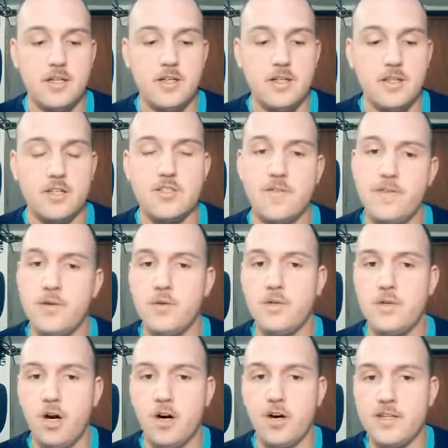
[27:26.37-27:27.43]
There's a
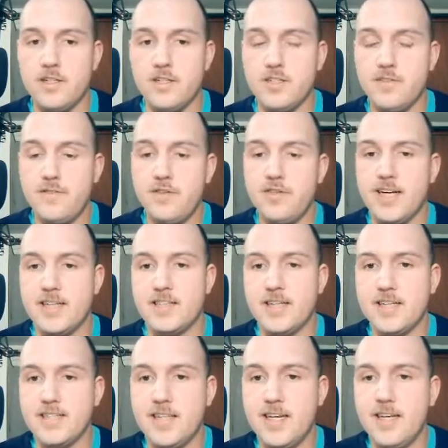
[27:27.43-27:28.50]
few decks that
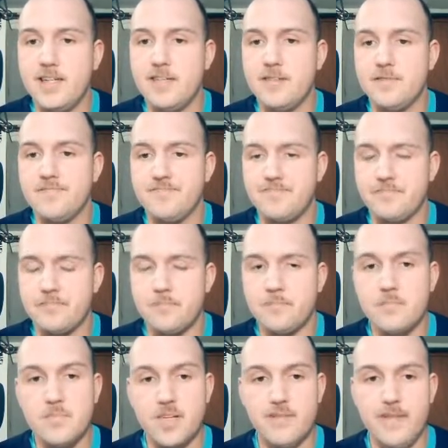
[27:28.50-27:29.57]
can take
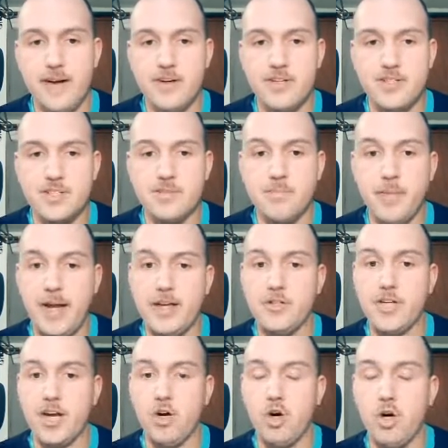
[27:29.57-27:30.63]
advantage of this. Mage
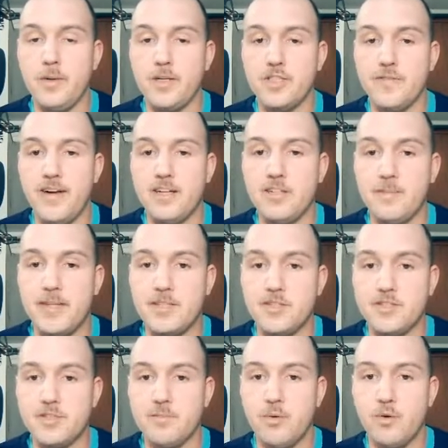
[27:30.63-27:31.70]
got a whole bunch of Elemental
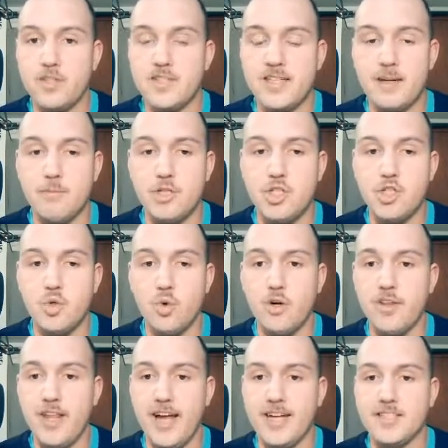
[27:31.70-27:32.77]
support, and I'm sure
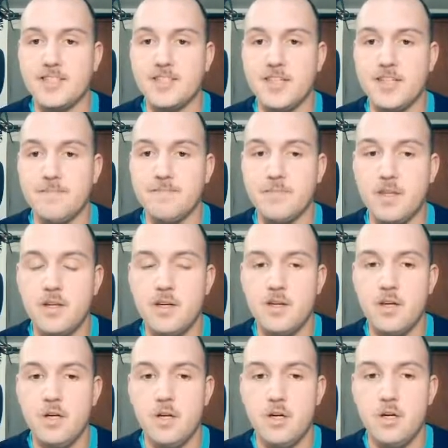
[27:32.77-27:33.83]
that
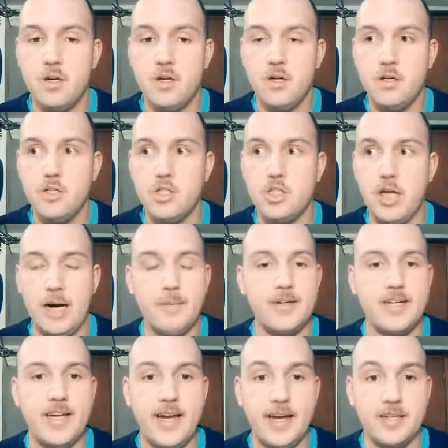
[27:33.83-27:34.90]
Shaman
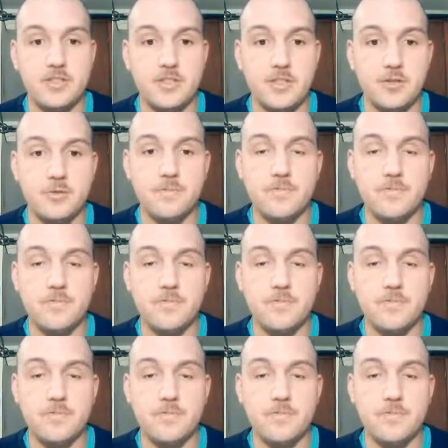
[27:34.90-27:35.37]
can too.